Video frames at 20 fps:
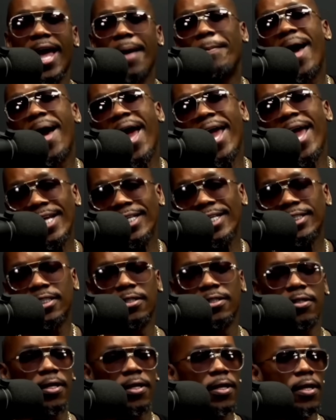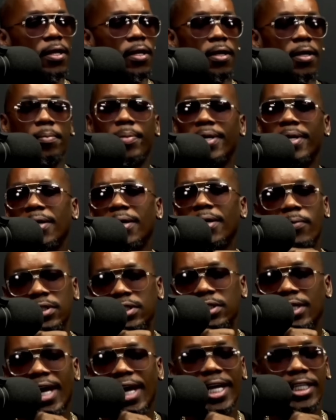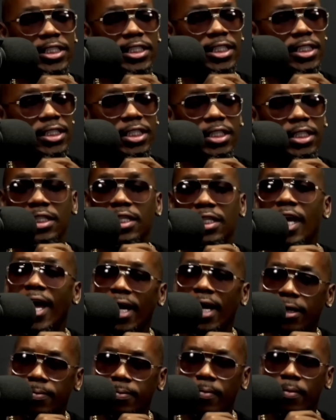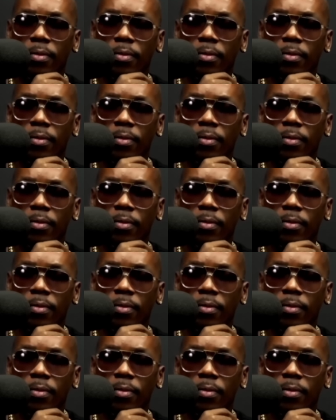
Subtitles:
I might, but I just could not.